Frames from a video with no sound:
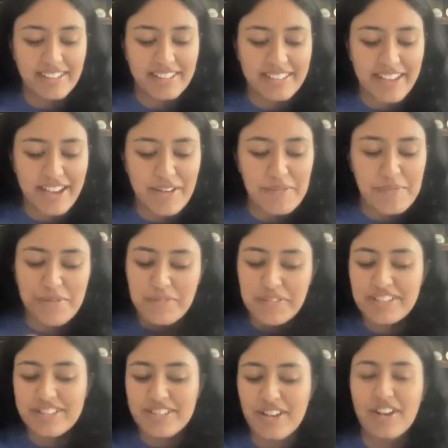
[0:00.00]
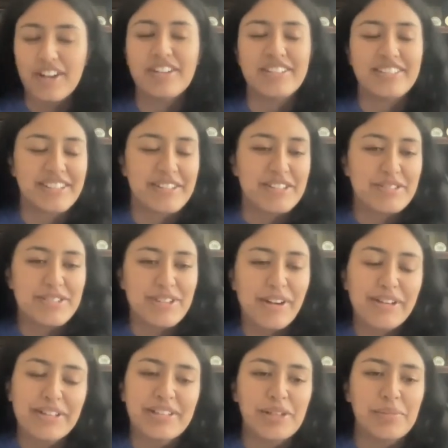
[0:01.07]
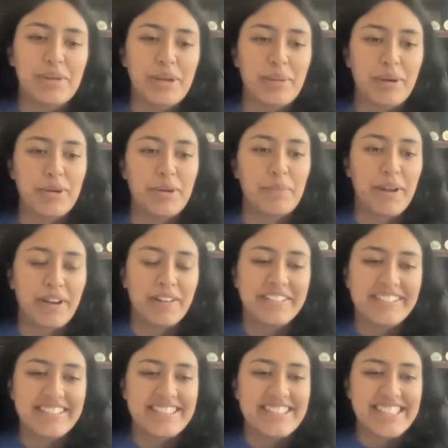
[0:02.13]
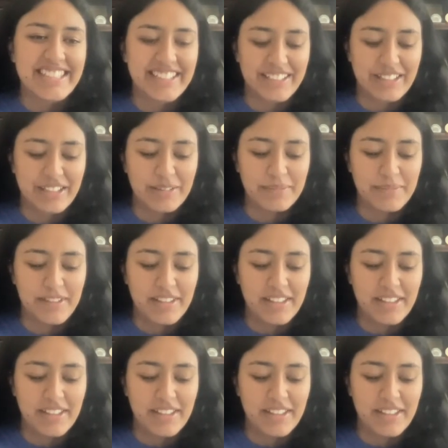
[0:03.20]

now moving on, can you talk a little bit about your parents, um,